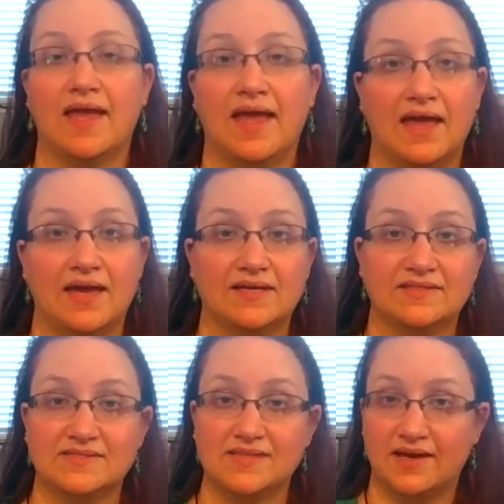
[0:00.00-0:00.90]

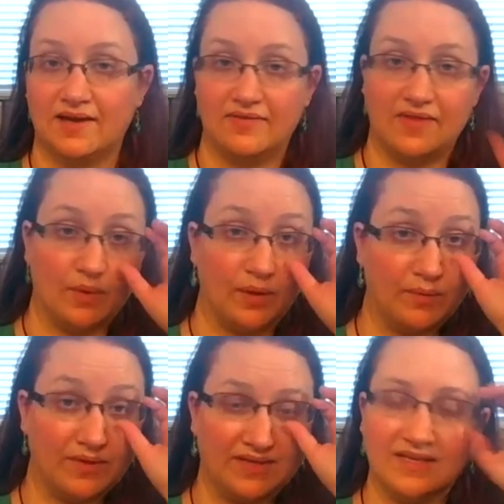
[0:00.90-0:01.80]
and that way
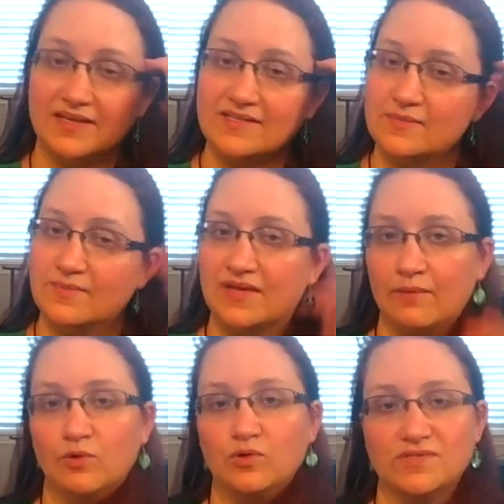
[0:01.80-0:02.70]
we can kick some of the
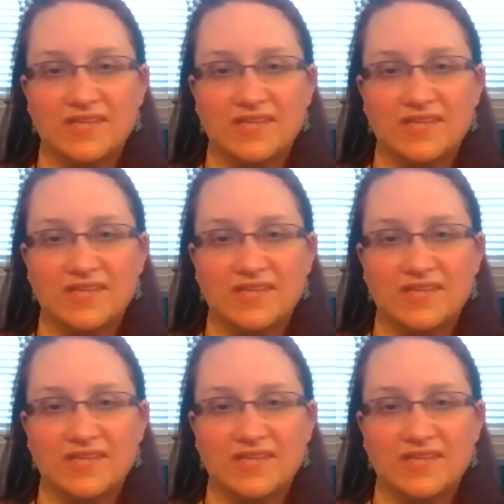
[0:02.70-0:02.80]
chemicals